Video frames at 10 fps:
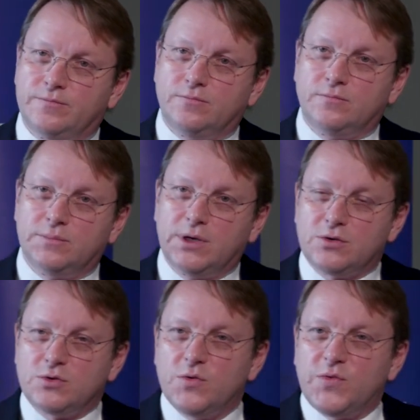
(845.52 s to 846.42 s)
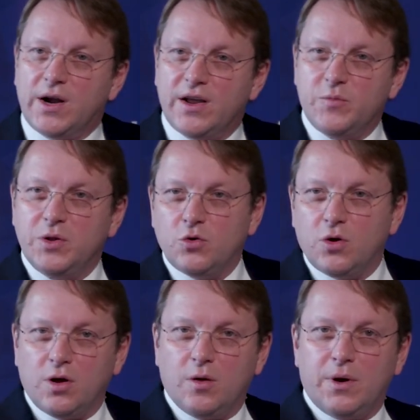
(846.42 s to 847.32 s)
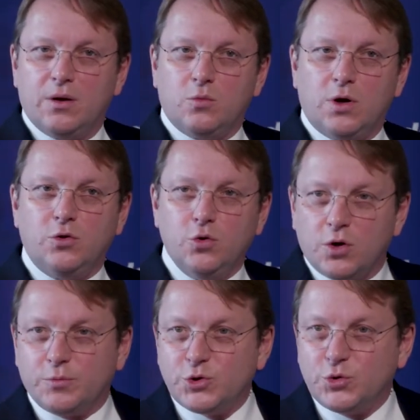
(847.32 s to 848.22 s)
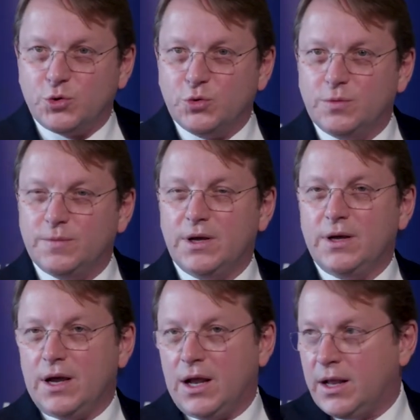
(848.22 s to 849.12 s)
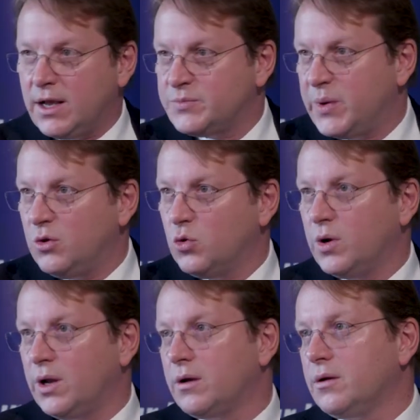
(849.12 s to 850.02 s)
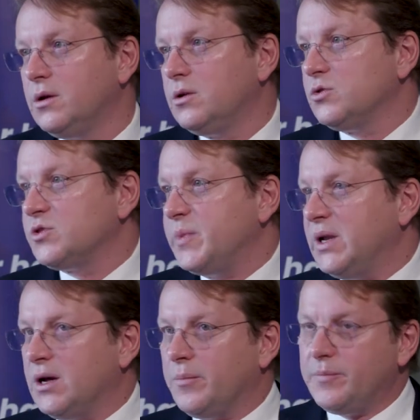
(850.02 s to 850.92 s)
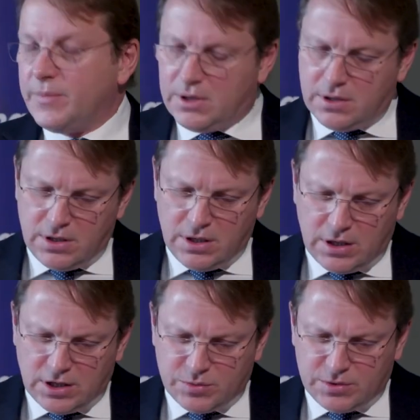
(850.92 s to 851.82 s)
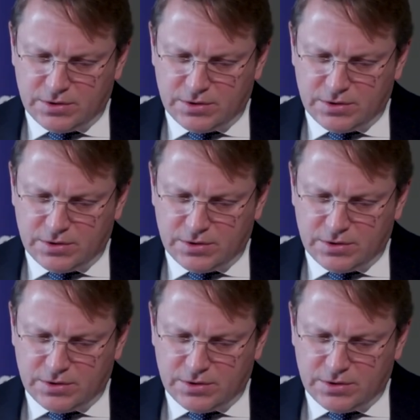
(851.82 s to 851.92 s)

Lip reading: Because so far I've been talking about what Europe should do and has been doing to speed up the enlargement.